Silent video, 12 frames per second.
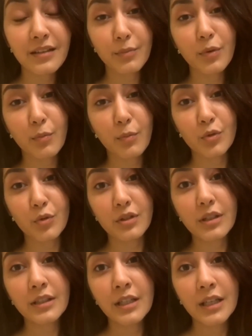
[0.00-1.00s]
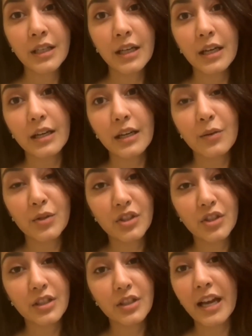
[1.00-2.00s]
The Proposal,
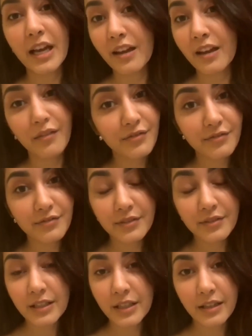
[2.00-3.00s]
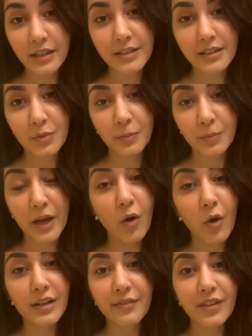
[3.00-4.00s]
which I love. I think it's my
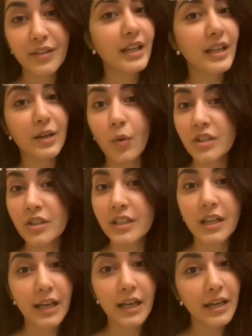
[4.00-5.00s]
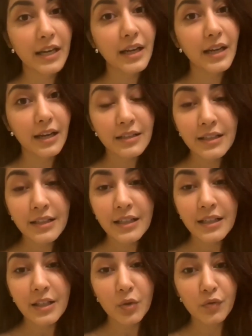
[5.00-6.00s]
all-time favorite. I can watch it again and again.
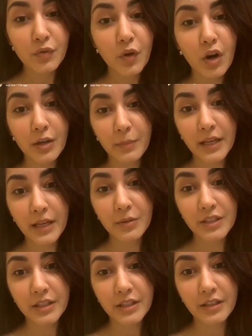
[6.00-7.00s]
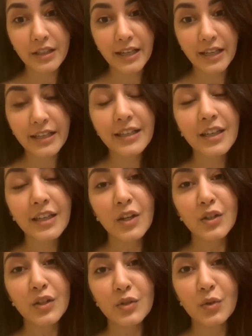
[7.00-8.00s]
You've Got Mail, which I really like.
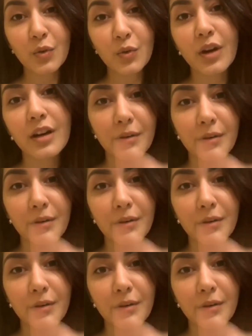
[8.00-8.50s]
So